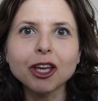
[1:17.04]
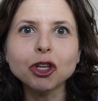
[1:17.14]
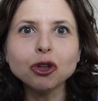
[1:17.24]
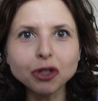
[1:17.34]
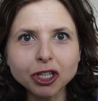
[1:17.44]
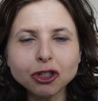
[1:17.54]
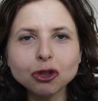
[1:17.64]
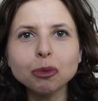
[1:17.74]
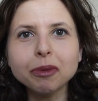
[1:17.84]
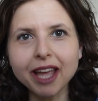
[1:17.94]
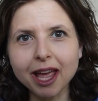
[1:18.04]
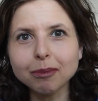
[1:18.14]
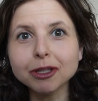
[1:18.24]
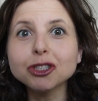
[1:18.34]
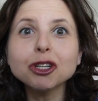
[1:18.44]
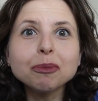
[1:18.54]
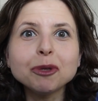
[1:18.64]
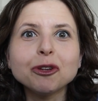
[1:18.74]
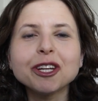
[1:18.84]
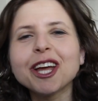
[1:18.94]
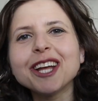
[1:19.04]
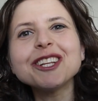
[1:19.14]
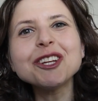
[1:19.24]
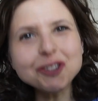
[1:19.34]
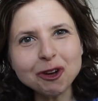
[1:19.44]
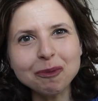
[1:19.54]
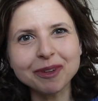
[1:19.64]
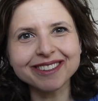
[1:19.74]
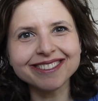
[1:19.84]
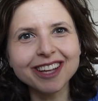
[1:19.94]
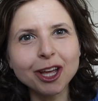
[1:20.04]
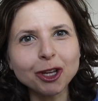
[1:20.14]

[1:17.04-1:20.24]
you need to be able to communicate in German.